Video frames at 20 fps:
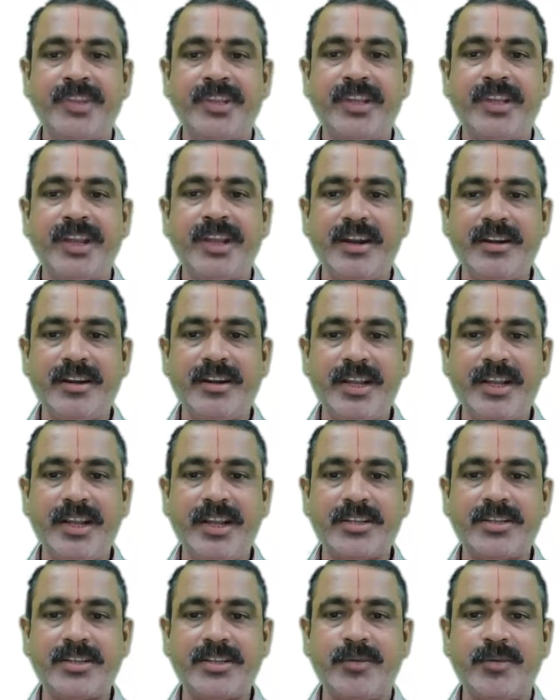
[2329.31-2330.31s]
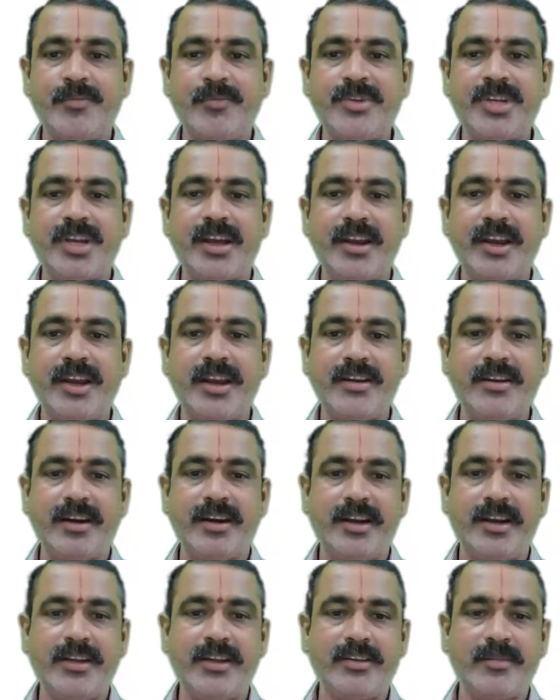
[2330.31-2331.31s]
the entries which are
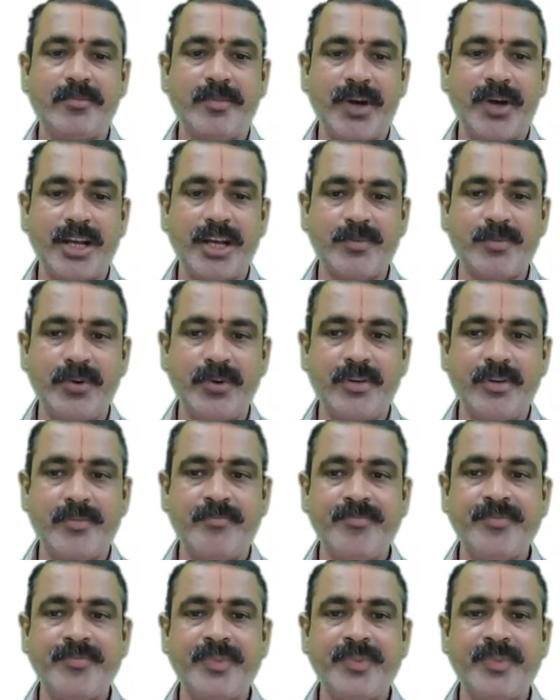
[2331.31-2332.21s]
entered into the passbook,